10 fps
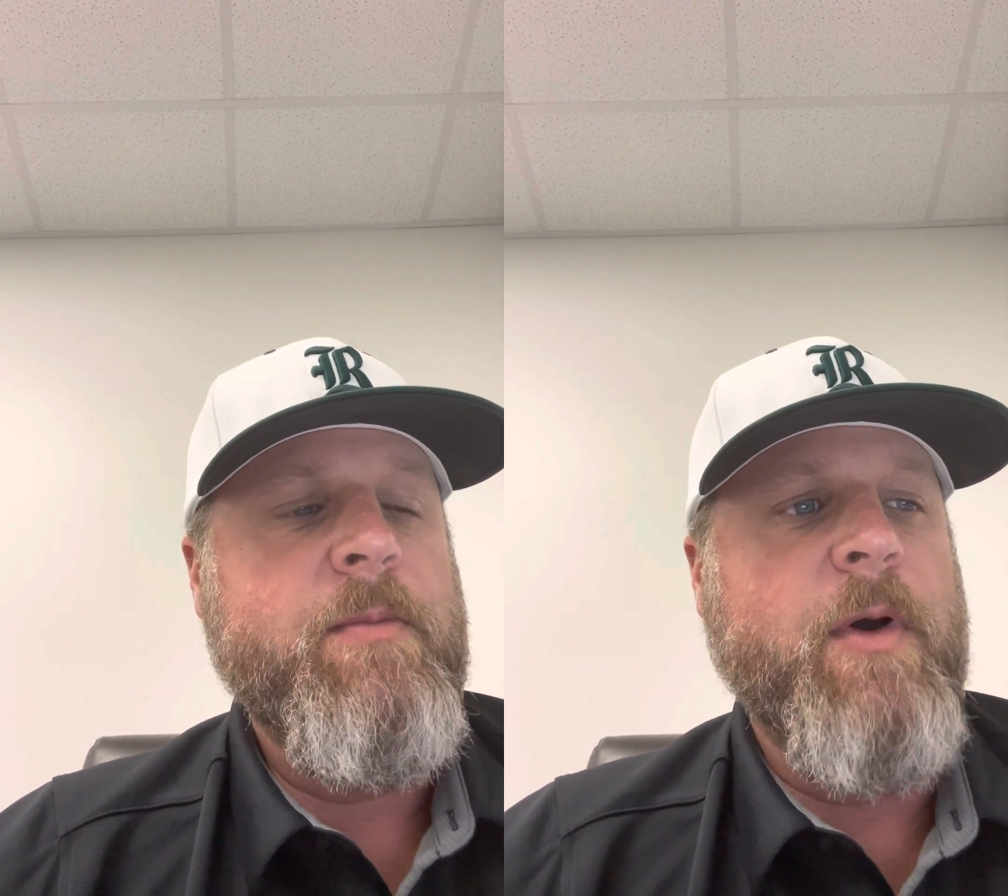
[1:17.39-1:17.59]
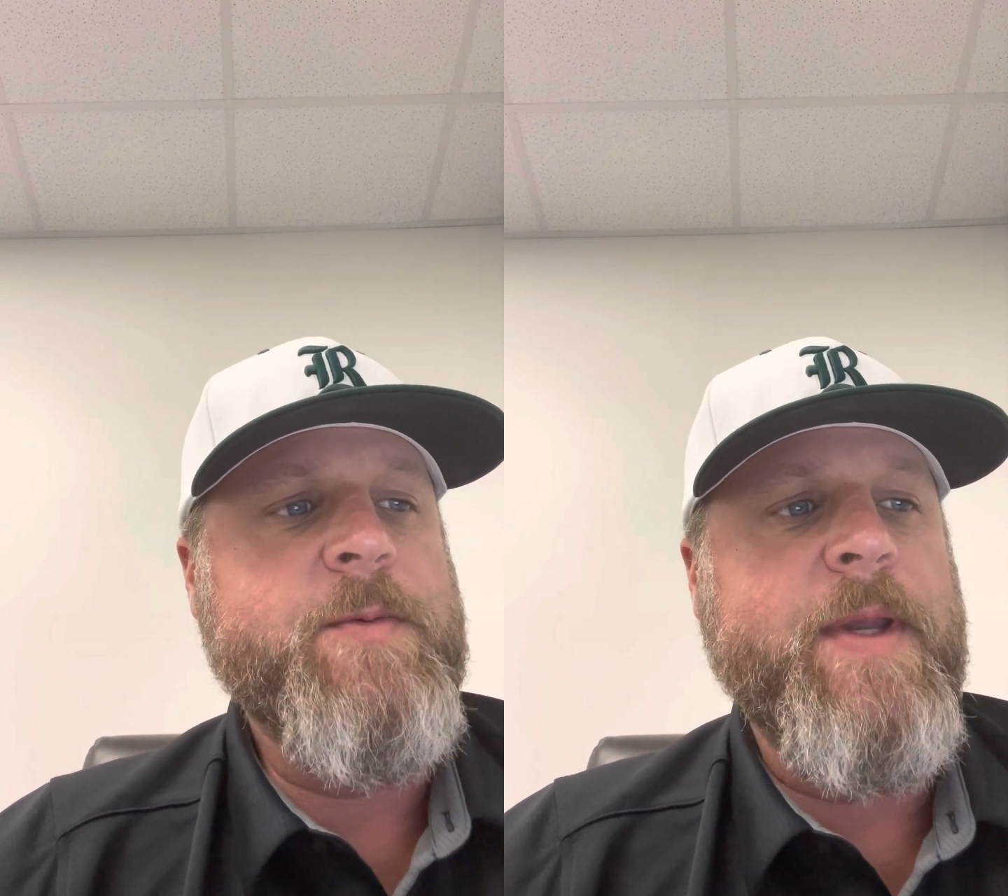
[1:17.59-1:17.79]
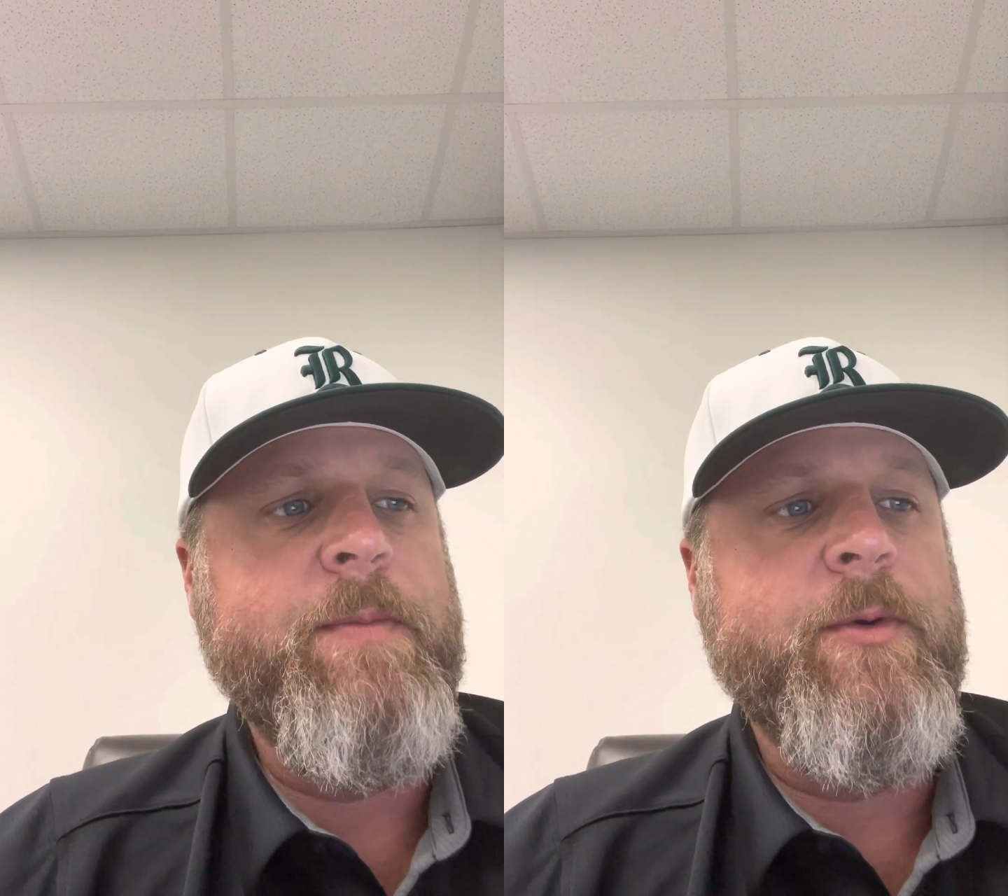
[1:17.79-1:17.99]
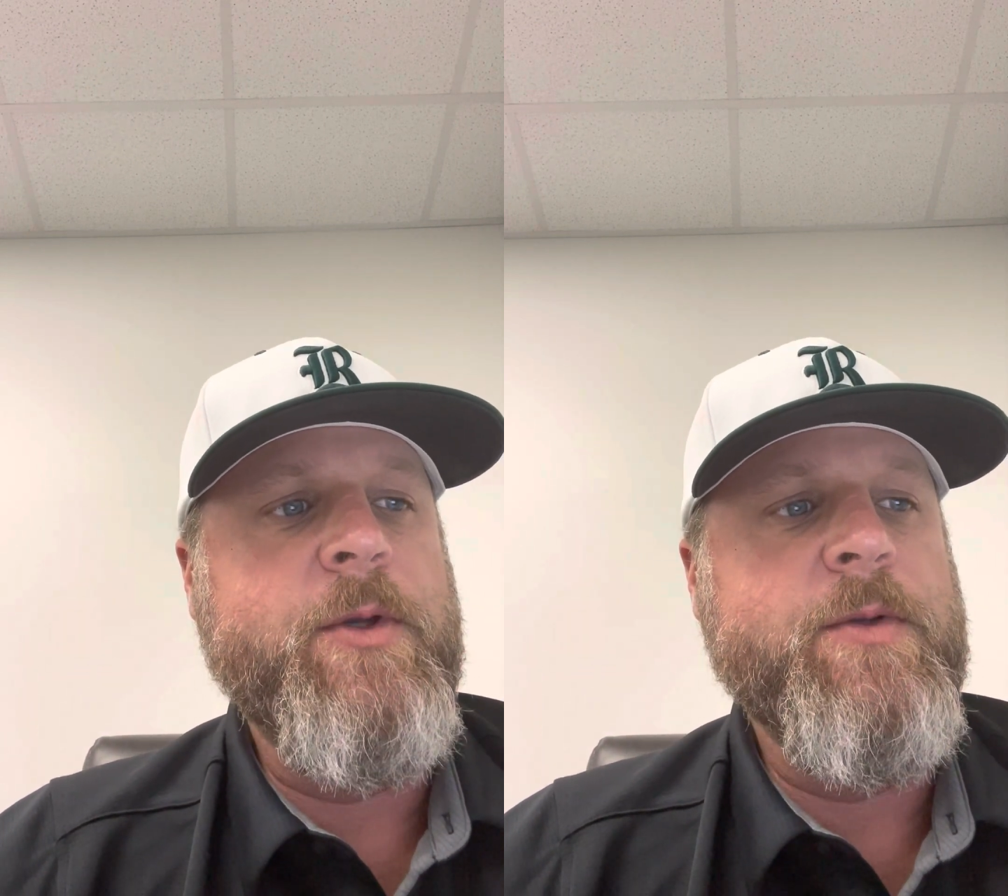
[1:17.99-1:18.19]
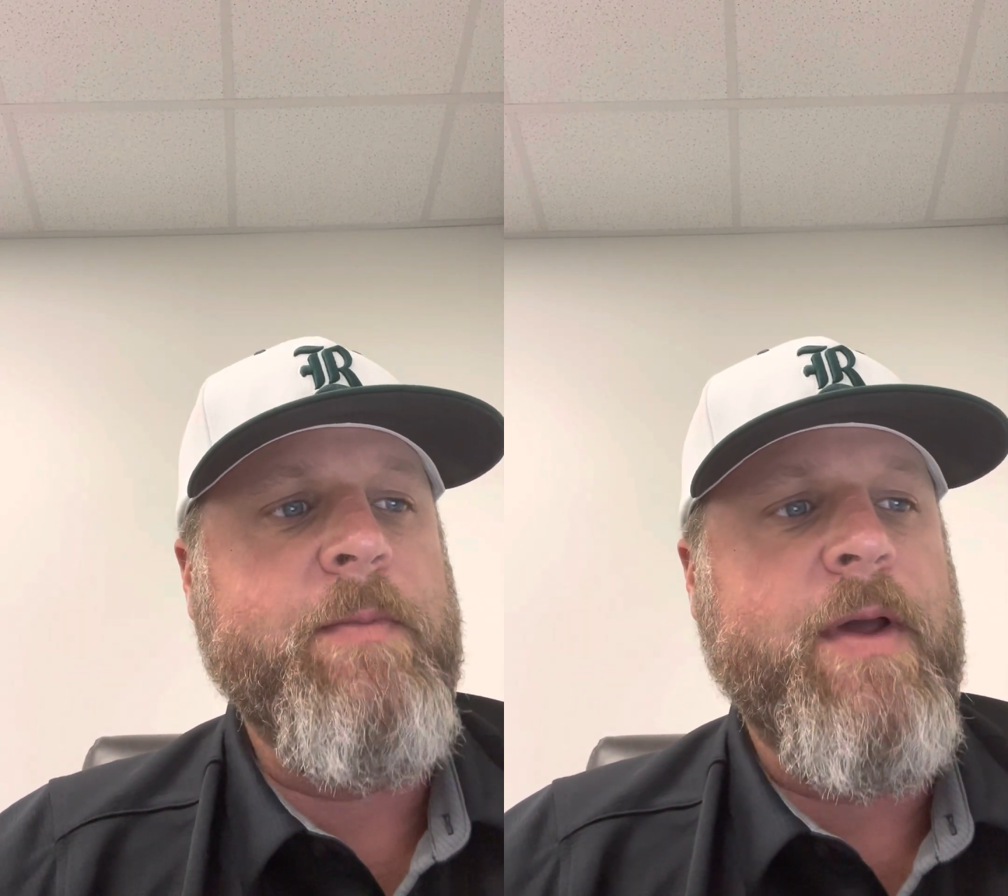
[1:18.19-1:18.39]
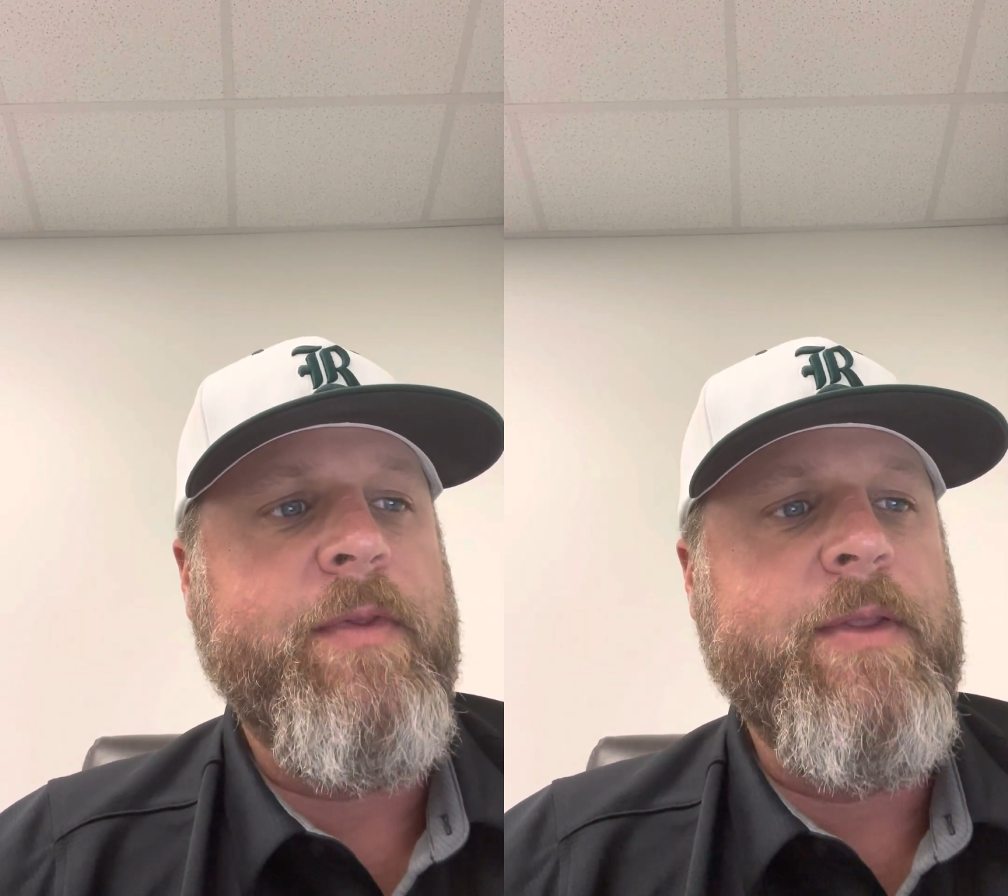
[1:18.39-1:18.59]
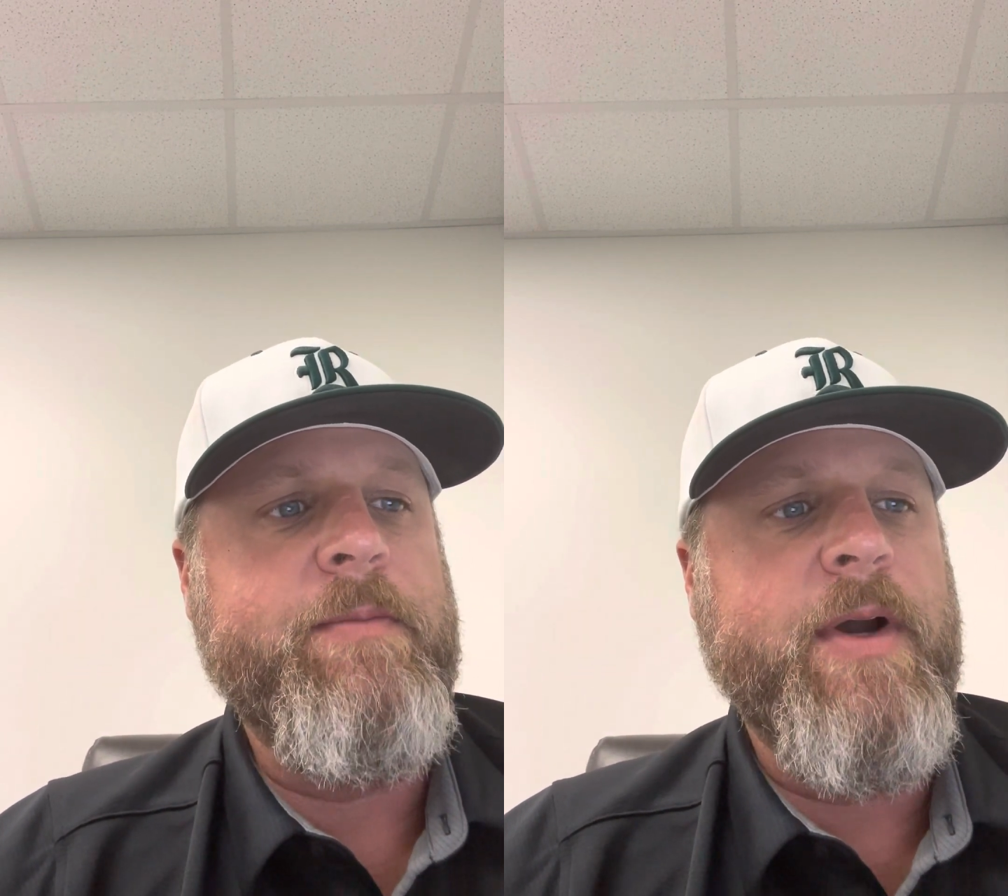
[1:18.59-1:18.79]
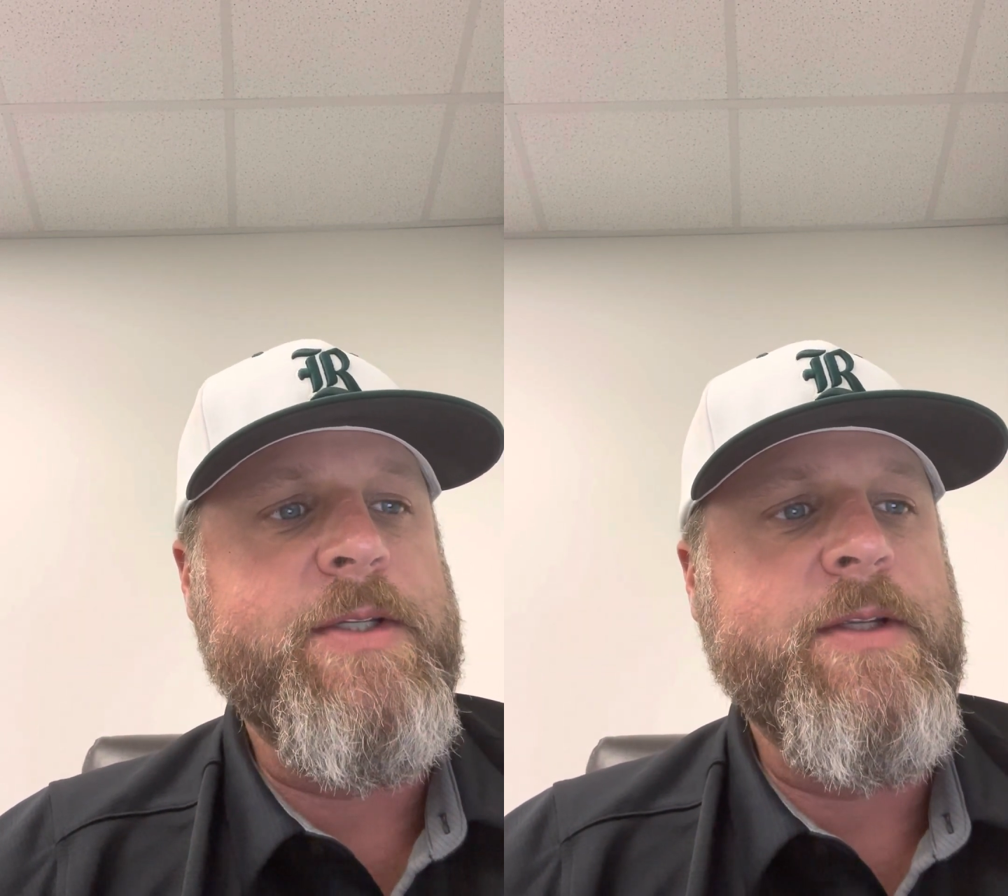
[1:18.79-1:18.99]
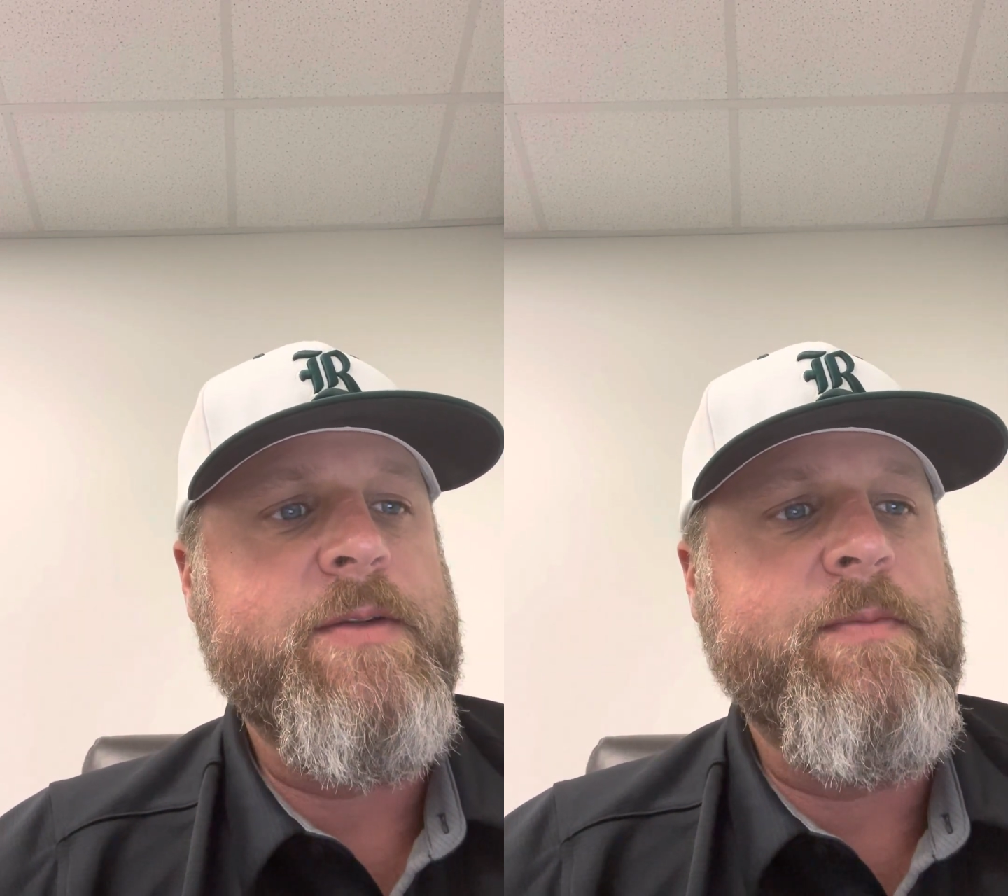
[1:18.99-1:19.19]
Most people use monthly budgets,